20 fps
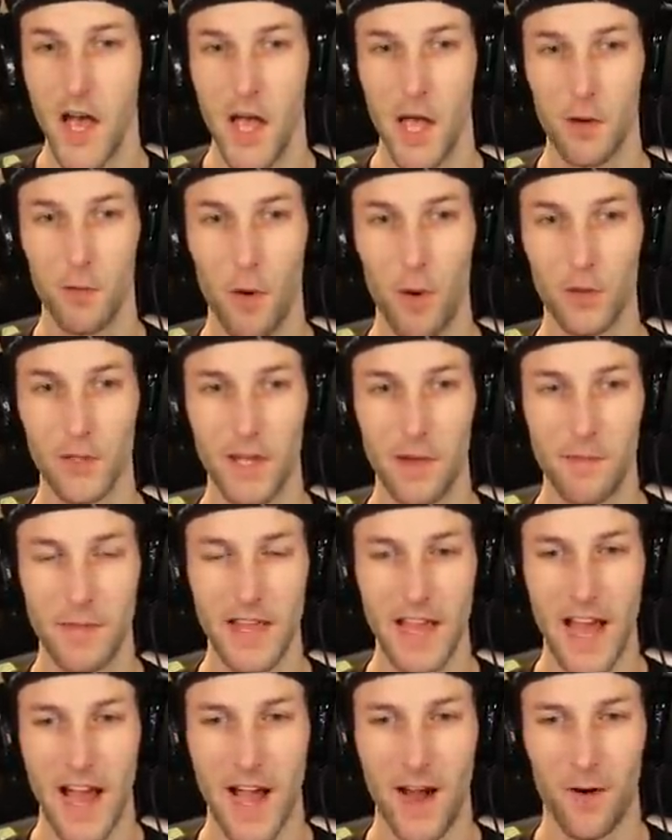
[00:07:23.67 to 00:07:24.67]
It won't let
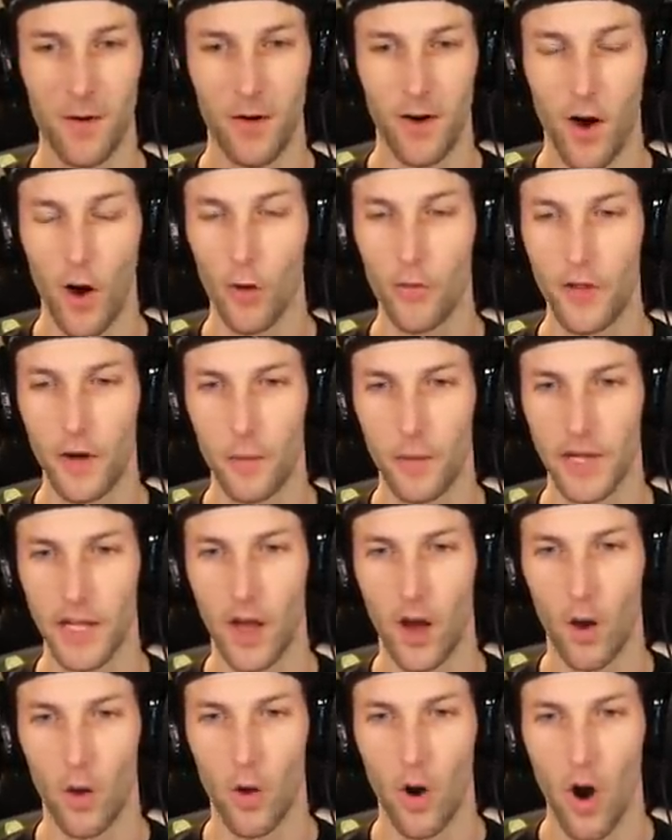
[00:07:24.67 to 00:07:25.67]
me out. Oh, there we
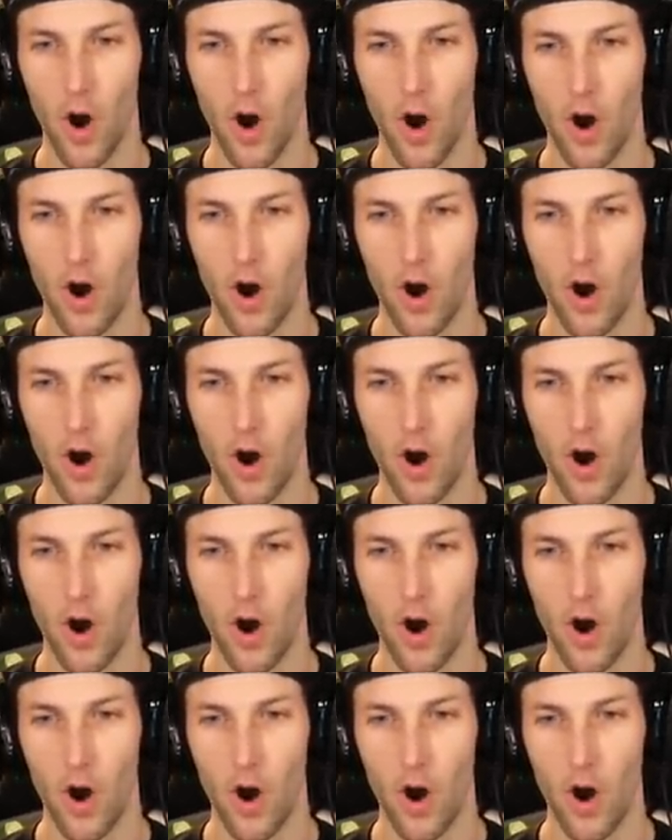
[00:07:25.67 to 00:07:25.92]
go